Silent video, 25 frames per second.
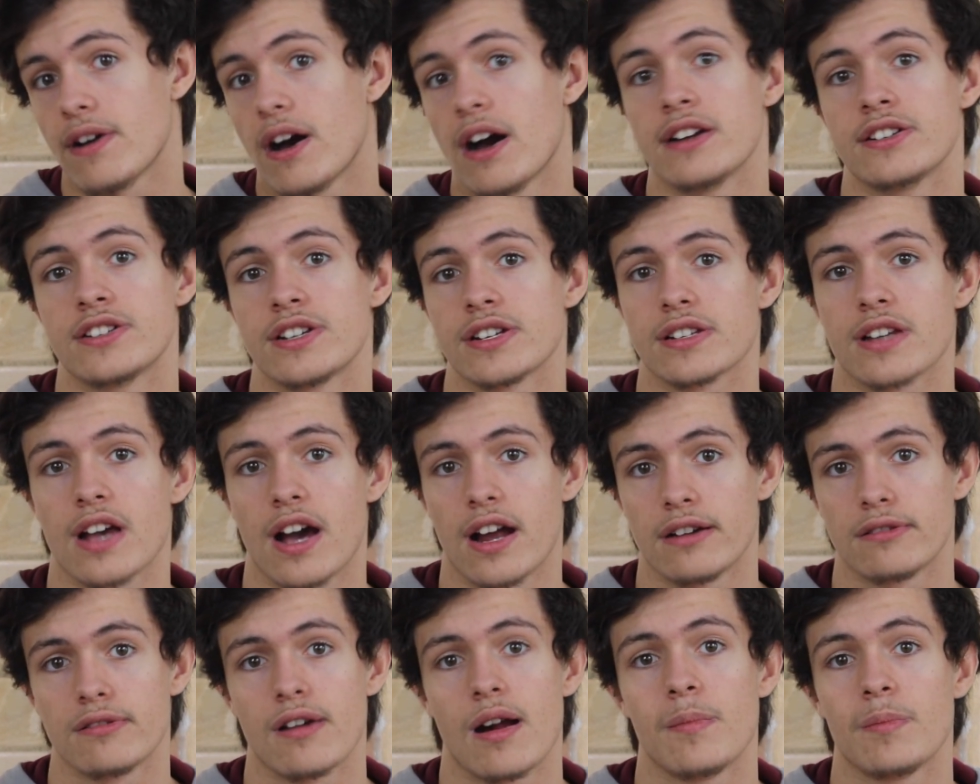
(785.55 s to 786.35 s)
I just
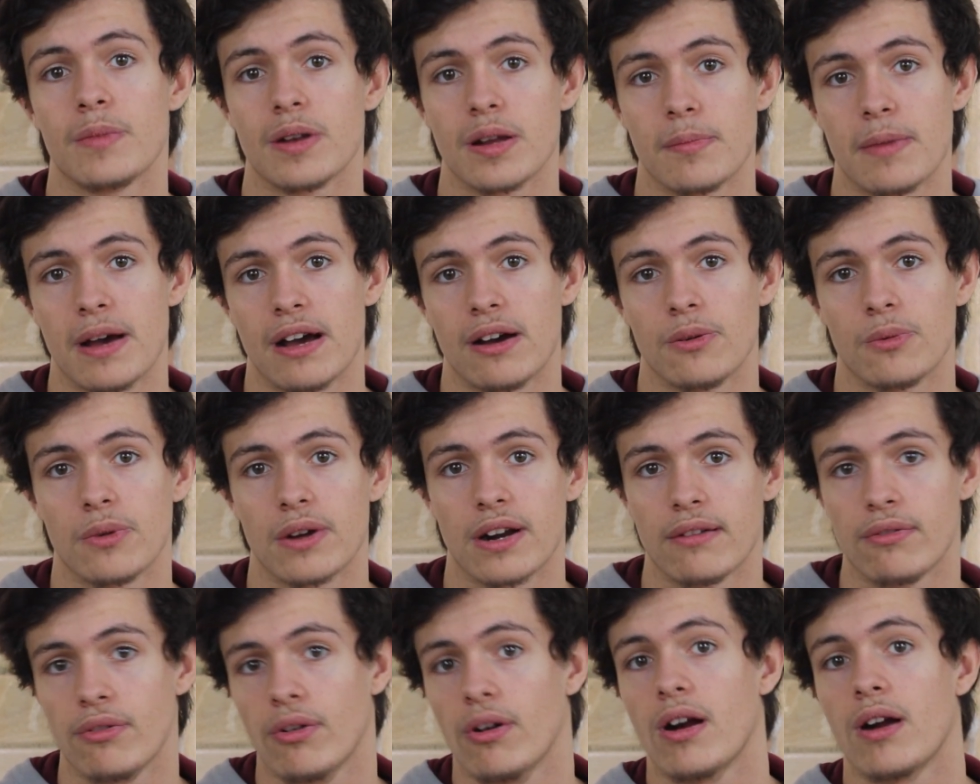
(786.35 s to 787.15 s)
kind of ramble about
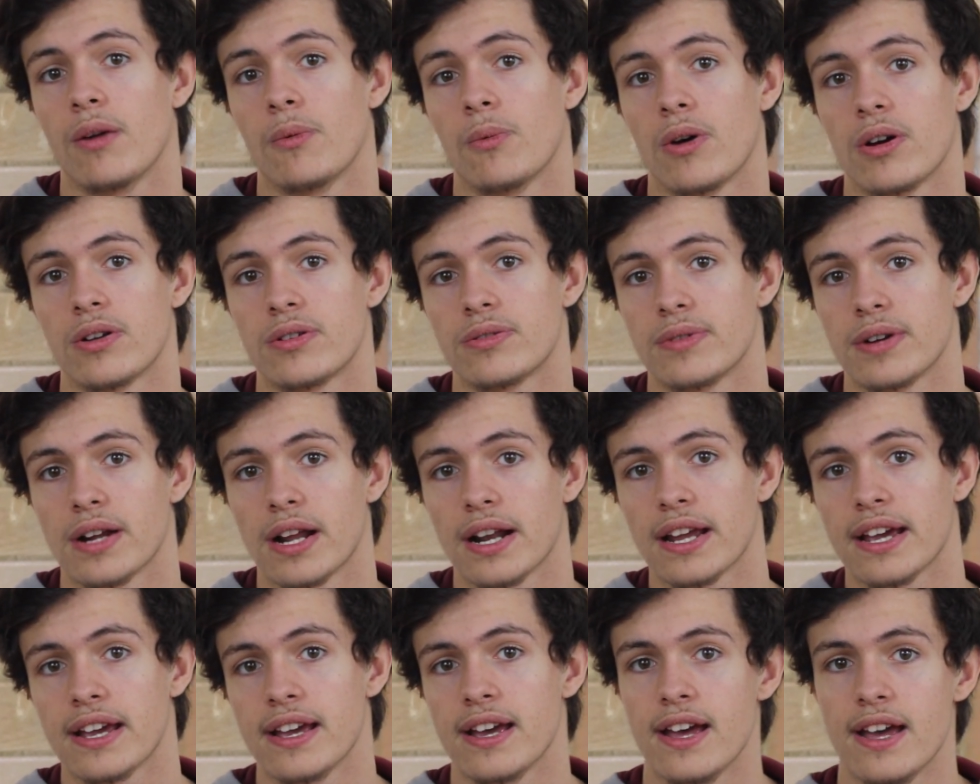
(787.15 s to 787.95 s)
whatever I want,
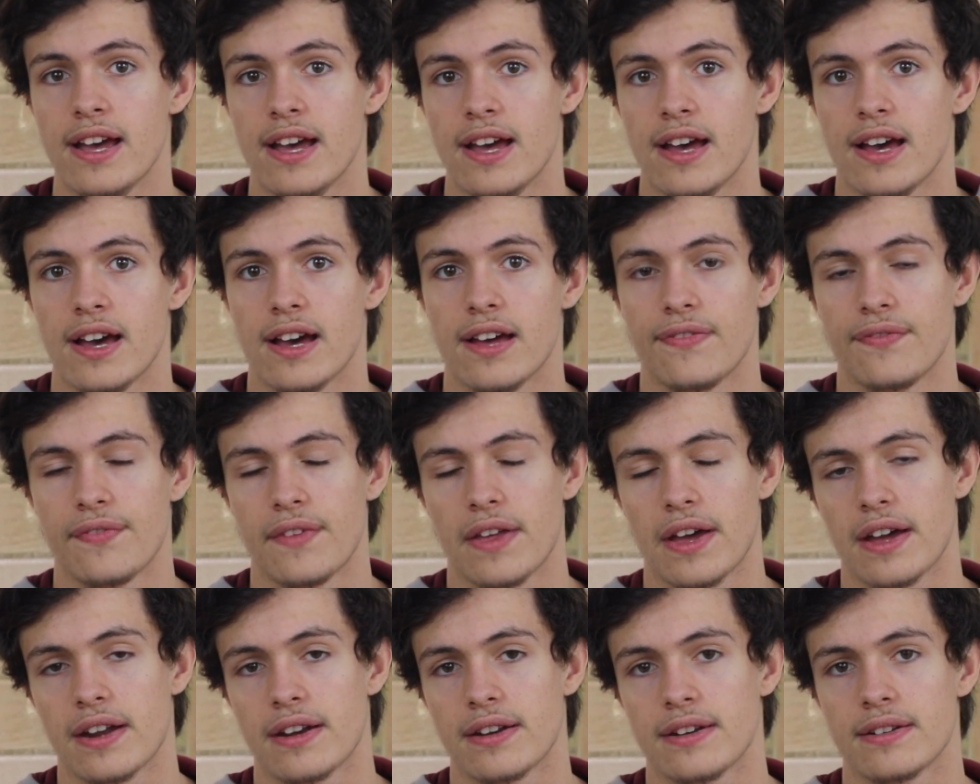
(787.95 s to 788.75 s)
really, and
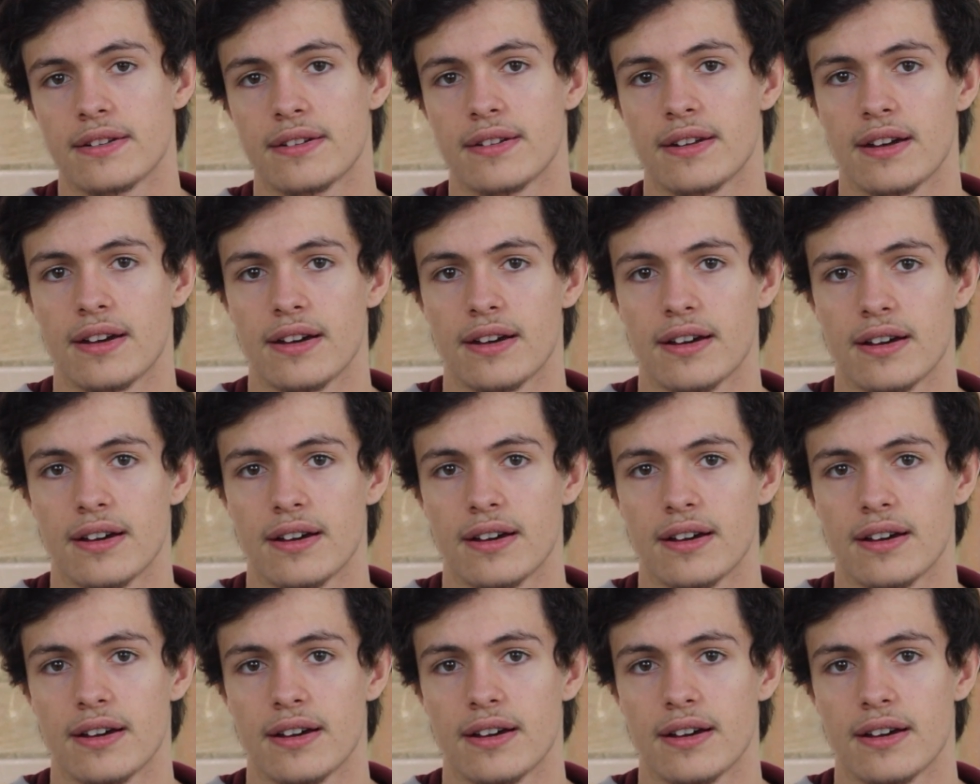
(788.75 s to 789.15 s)
then